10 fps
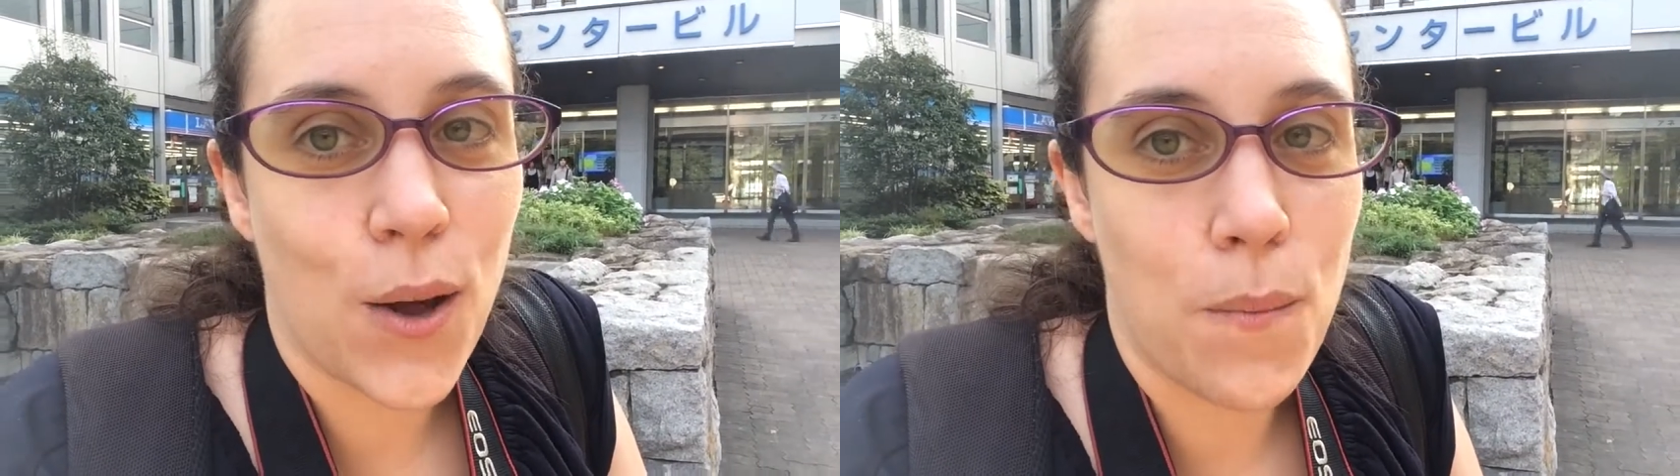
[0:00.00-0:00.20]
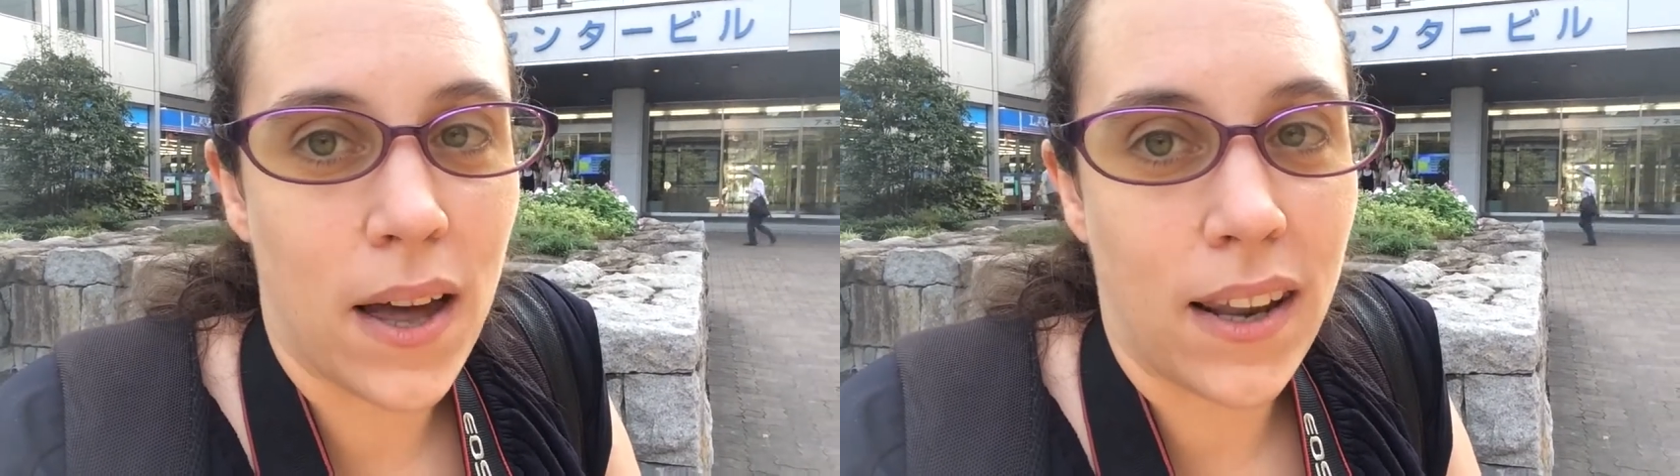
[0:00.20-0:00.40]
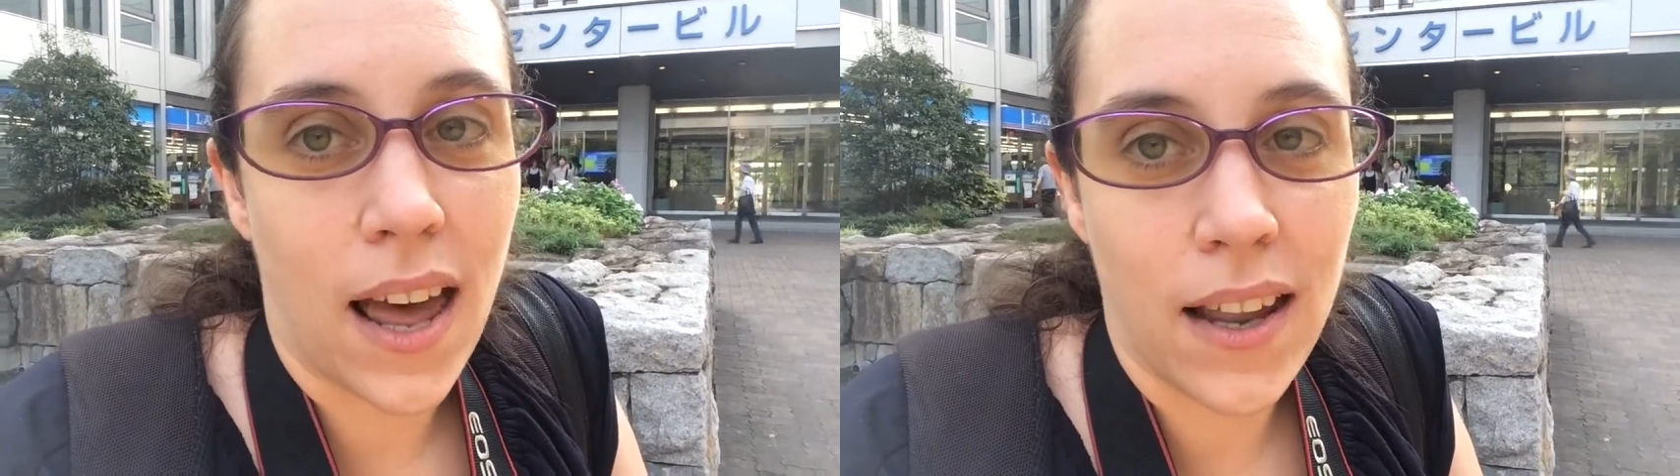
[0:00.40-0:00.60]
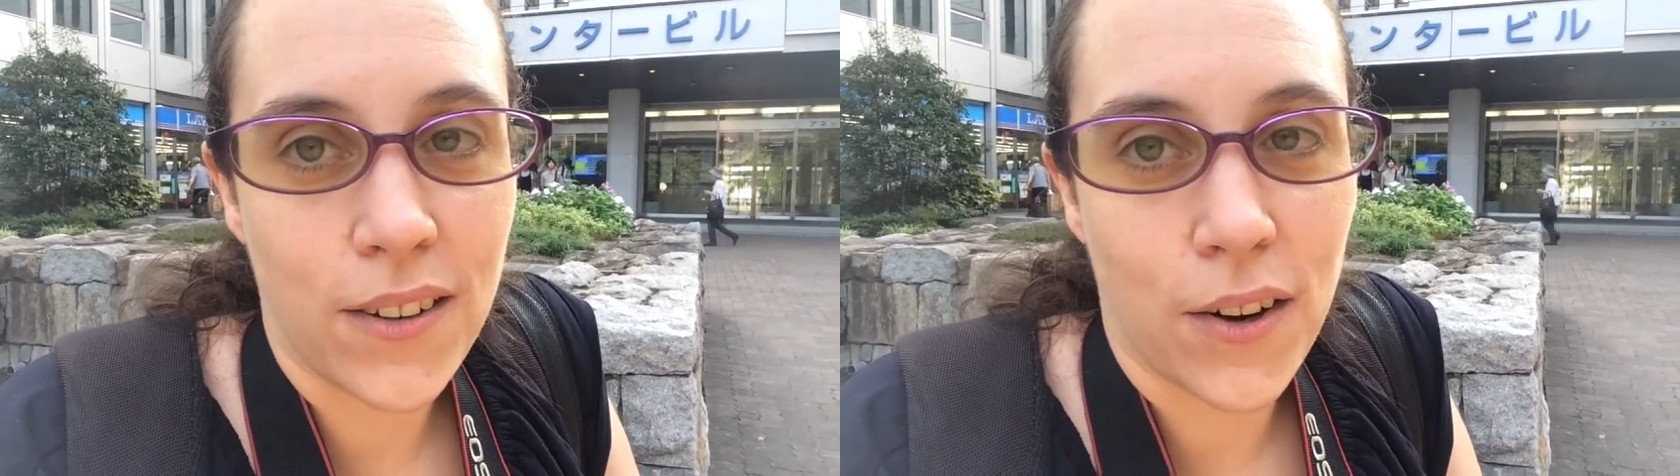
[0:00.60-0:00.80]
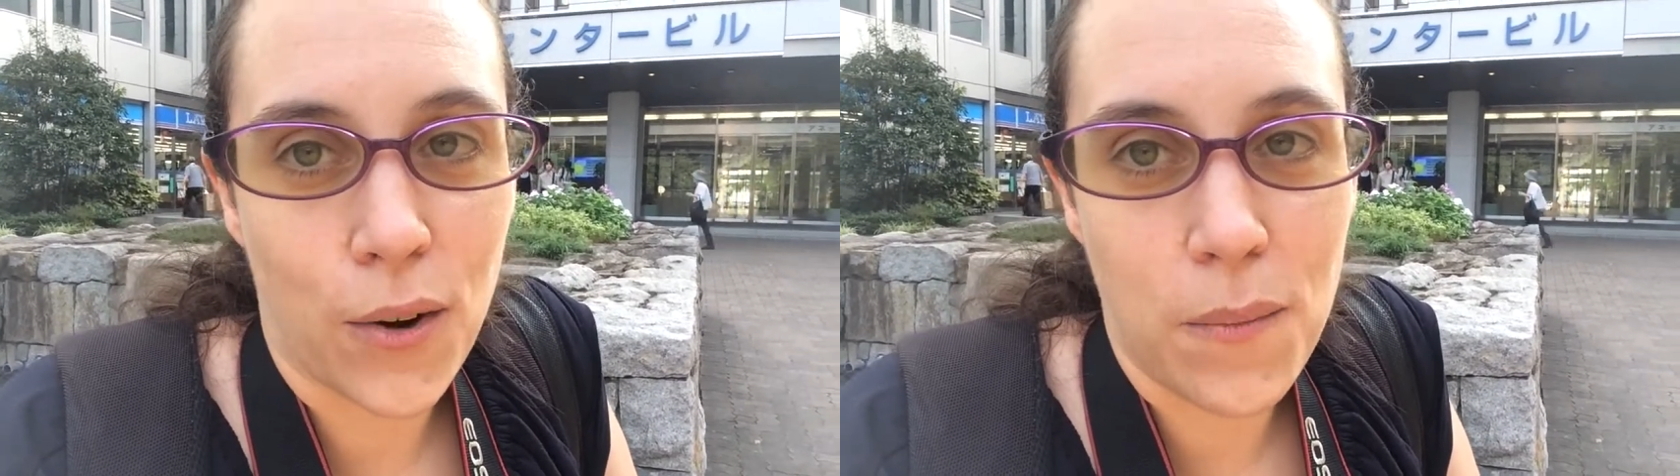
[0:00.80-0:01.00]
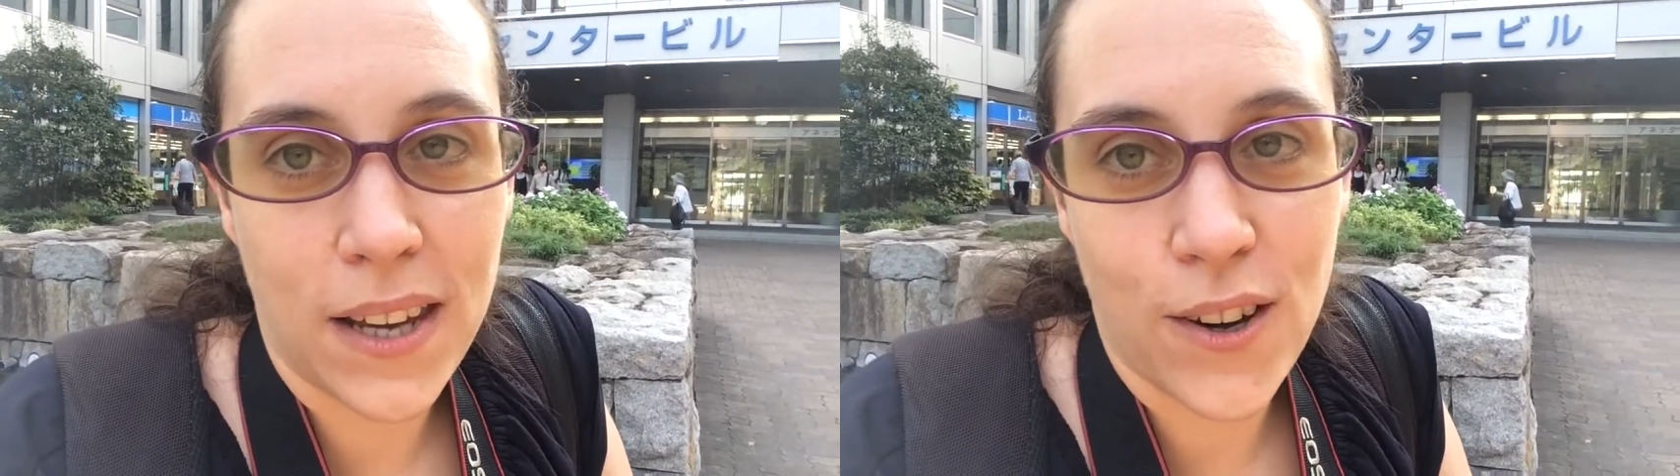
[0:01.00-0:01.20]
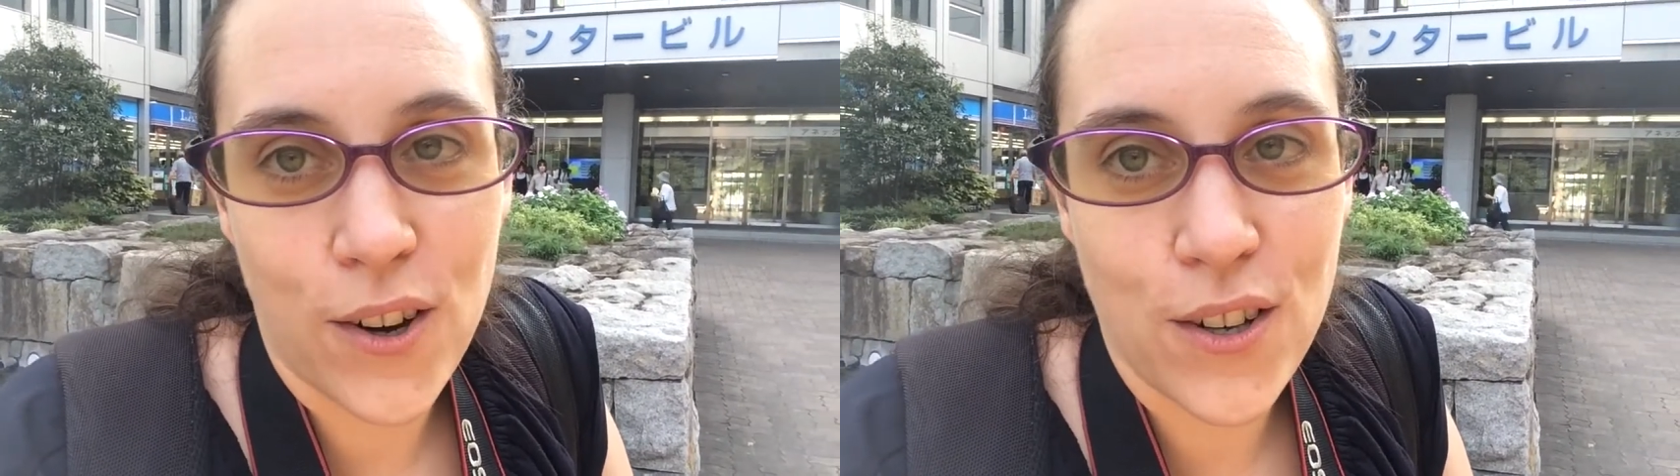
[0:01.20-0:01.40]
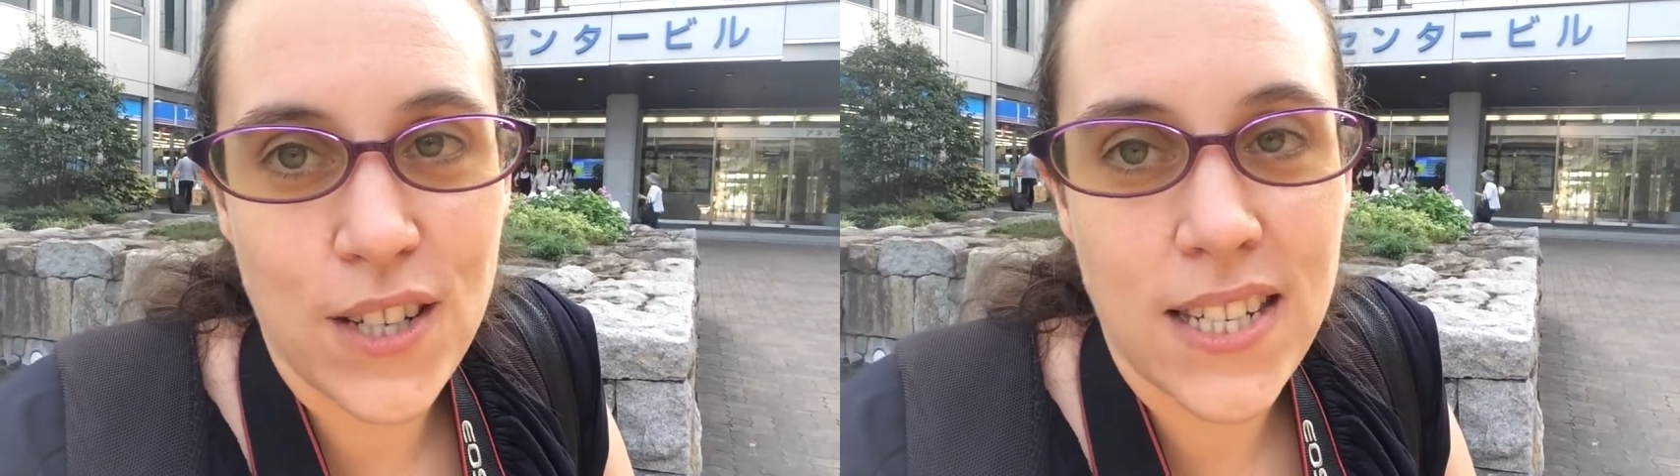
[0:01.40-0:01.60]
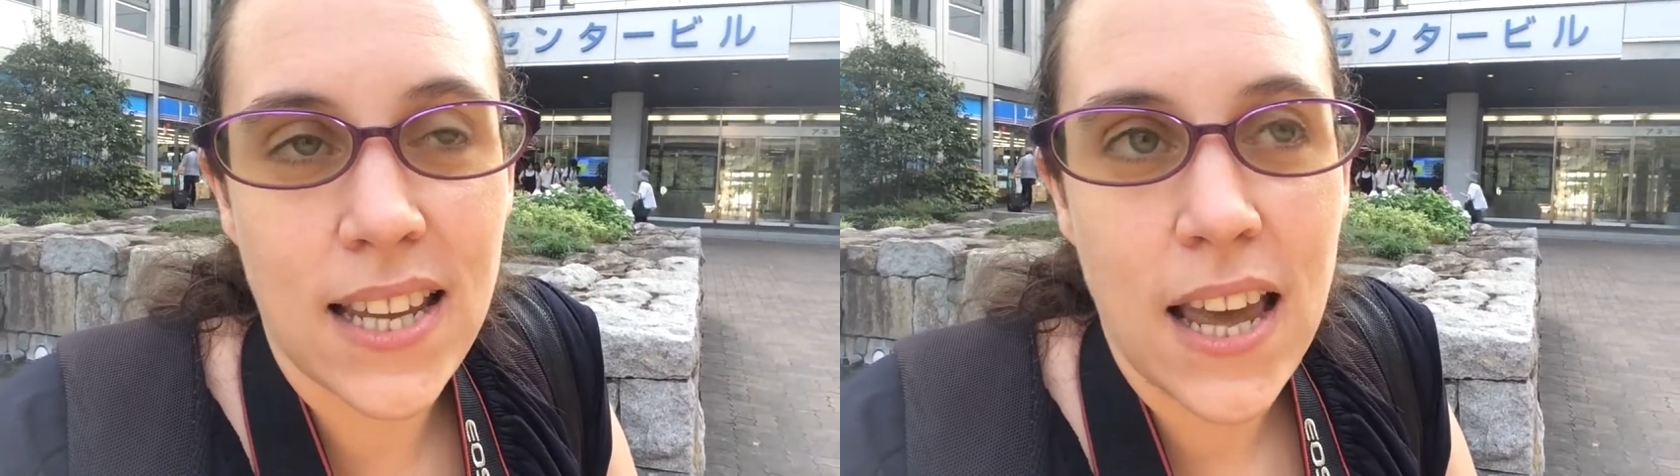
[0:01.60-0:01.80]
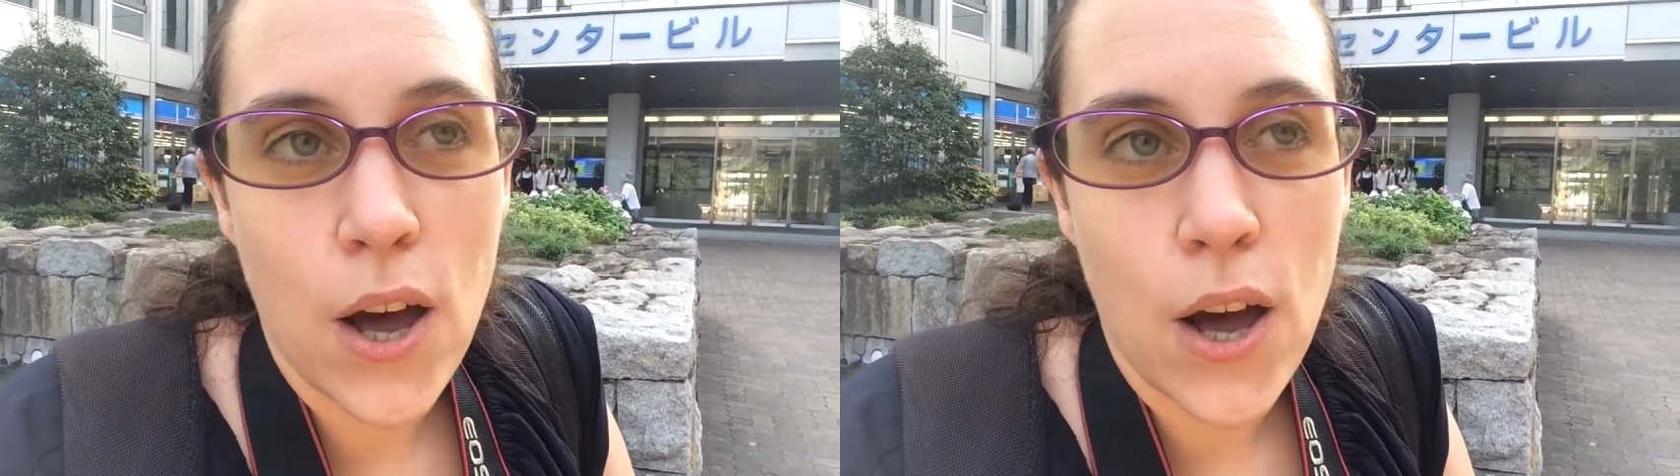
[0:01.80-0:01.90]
a Mad Hatter because